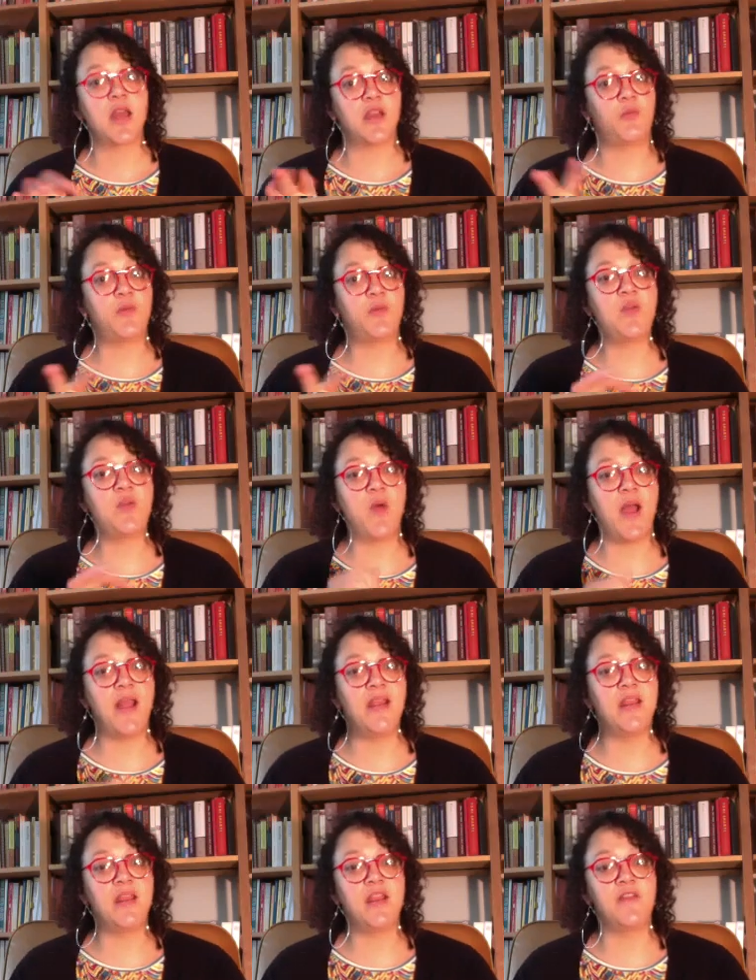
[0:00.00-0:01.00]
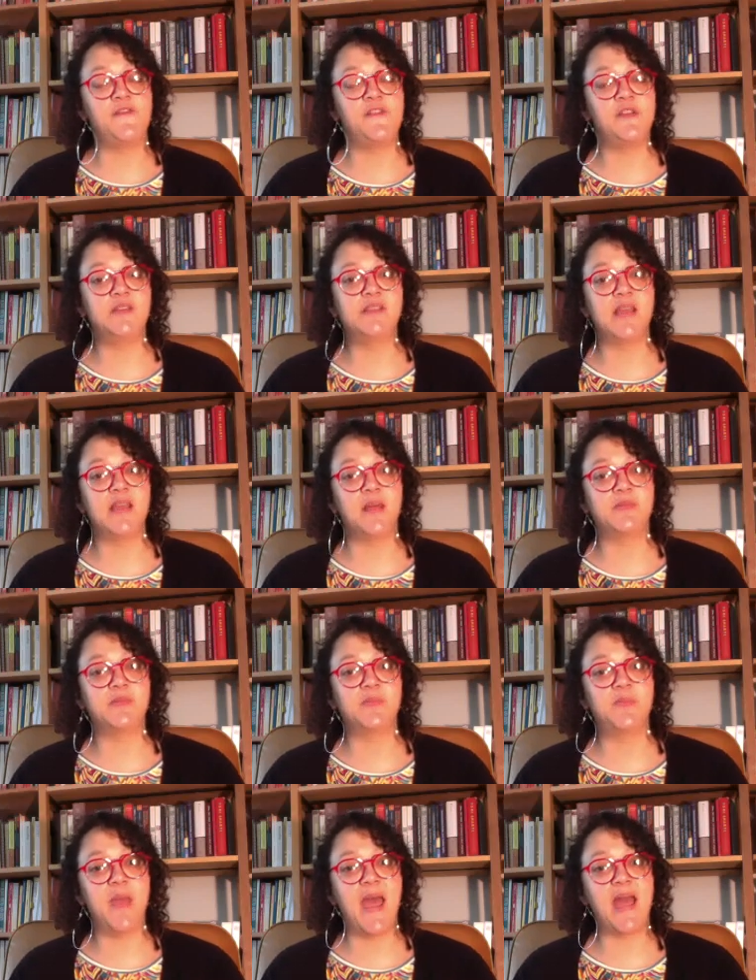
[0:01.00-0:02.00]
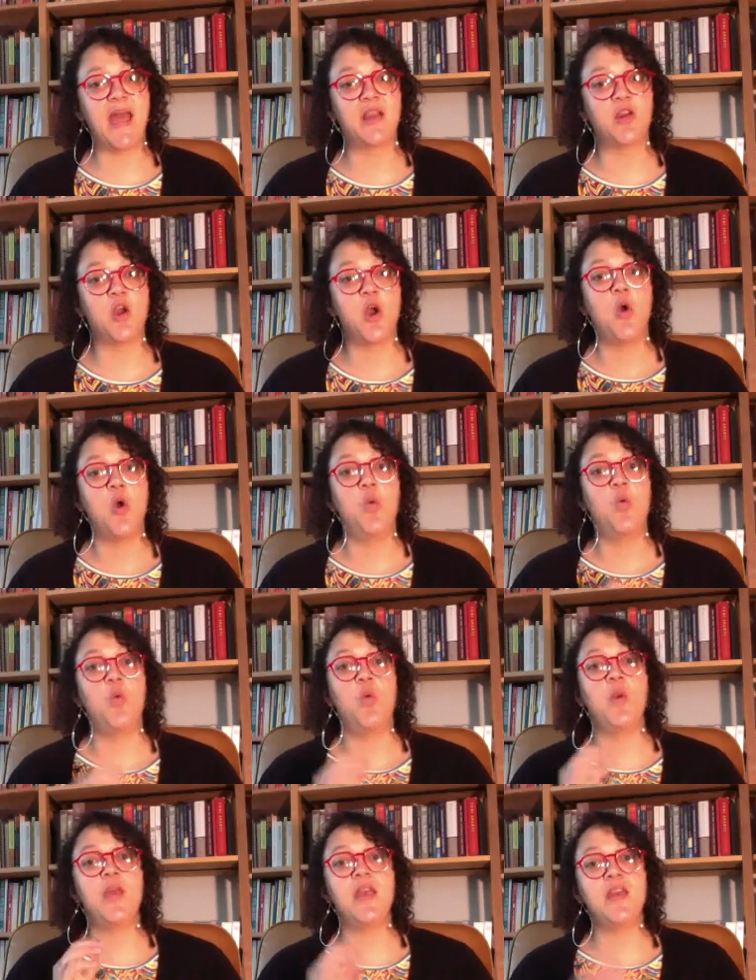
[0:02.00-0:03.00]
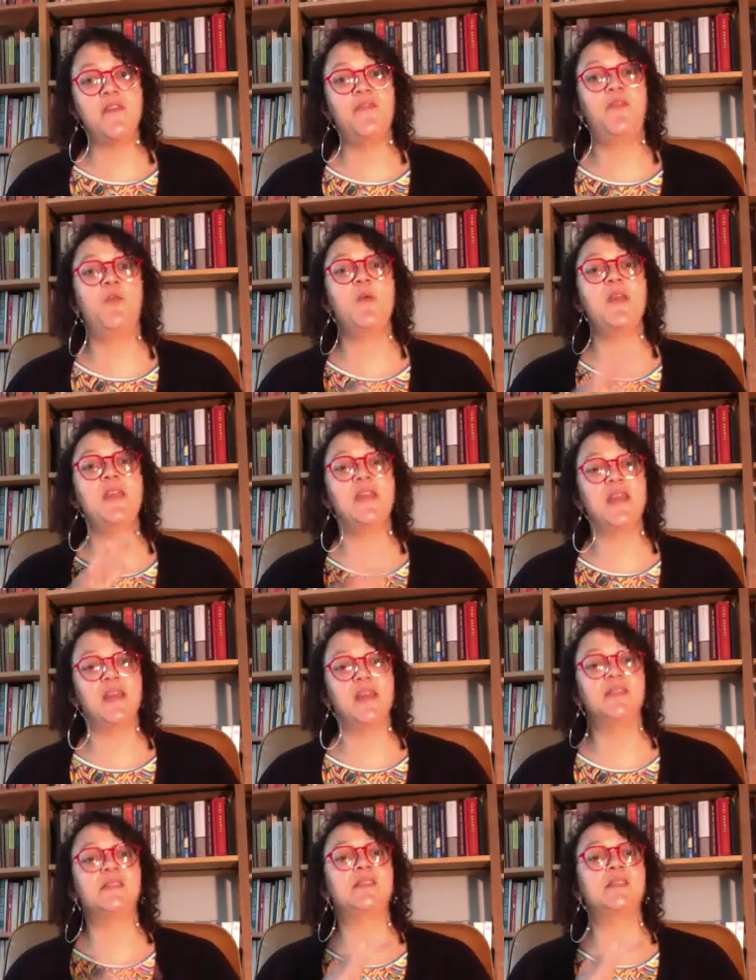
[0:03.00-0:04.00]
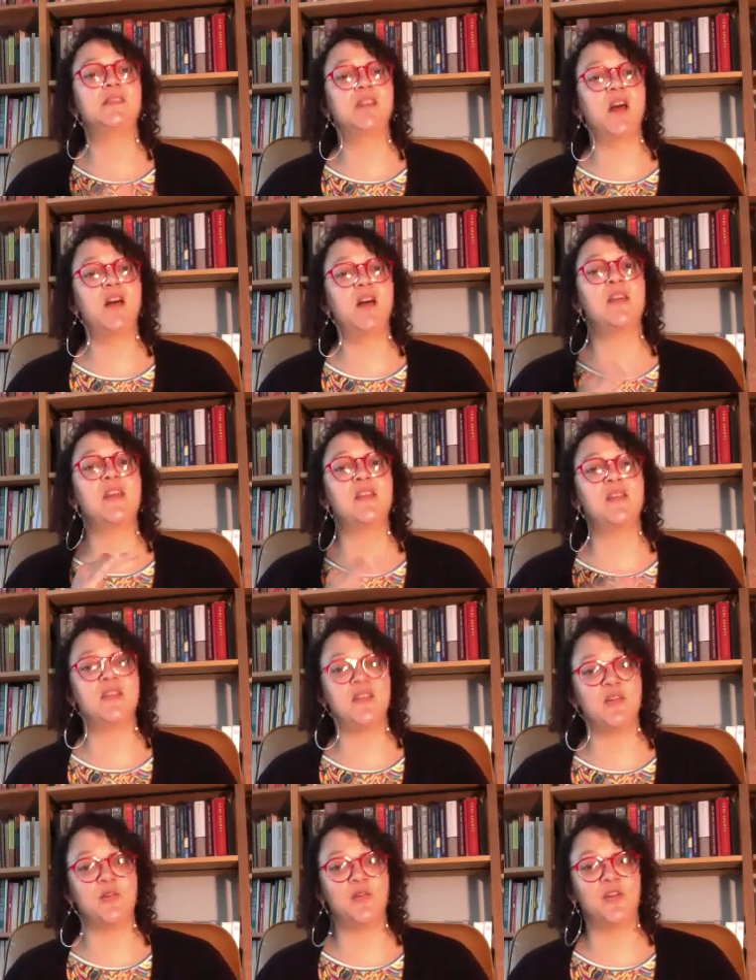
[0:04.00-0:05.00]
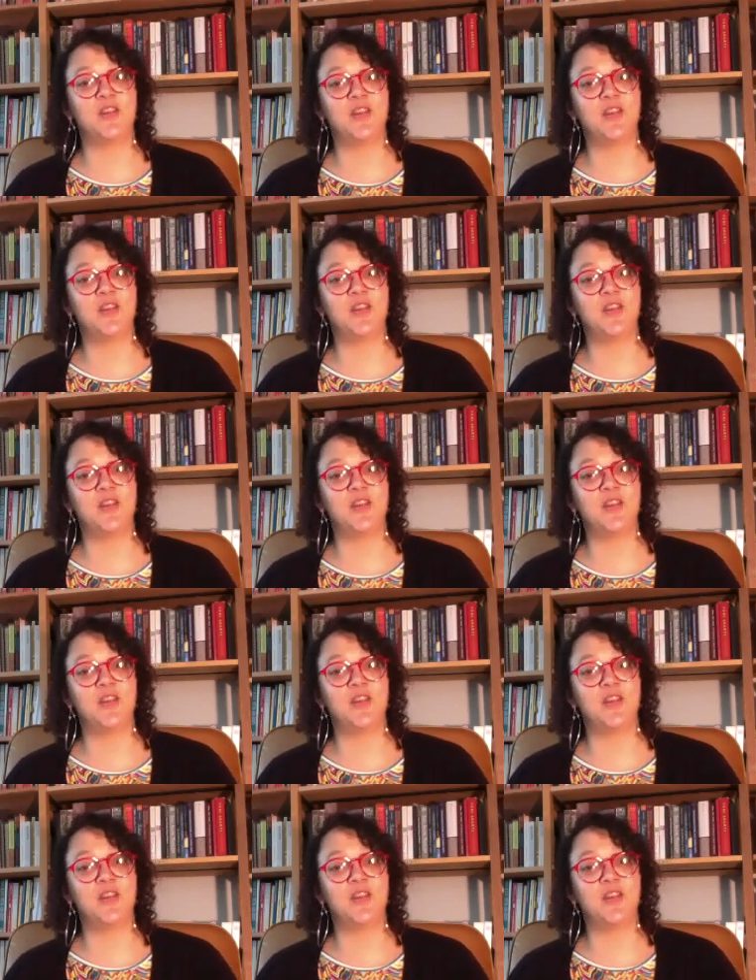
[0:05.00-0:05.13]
rewinding a few steps back, if we get stuck in theory,